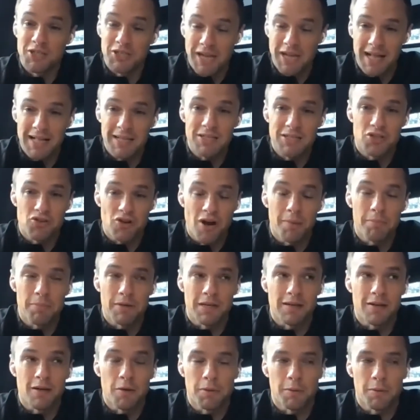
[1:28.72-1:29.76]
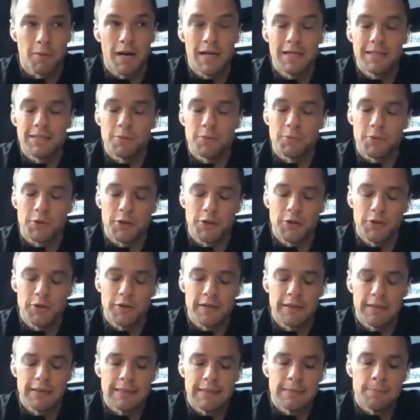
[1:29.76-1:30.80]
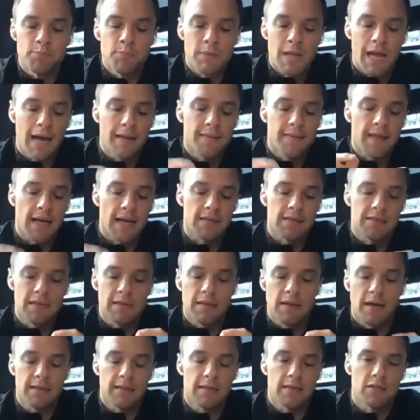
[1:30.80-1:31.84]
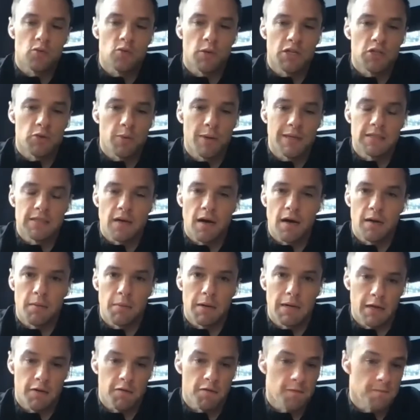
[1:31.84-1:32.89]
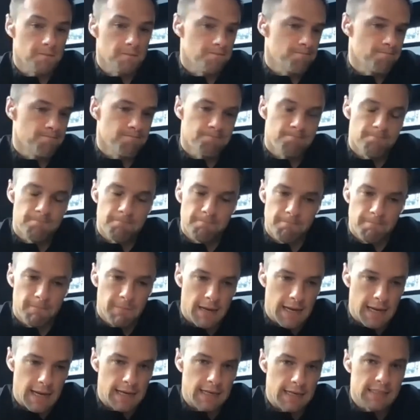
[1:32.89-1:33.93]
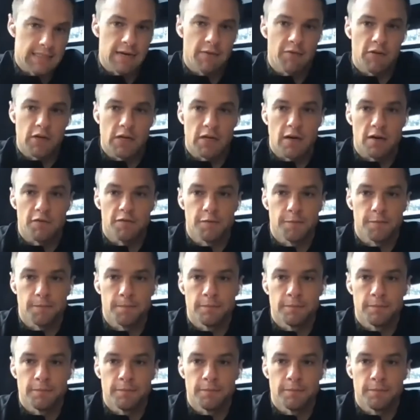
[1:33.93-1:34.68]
shells dropping a couple of miles up the road. And that's the night the switch went on in my life. And it's never gone off.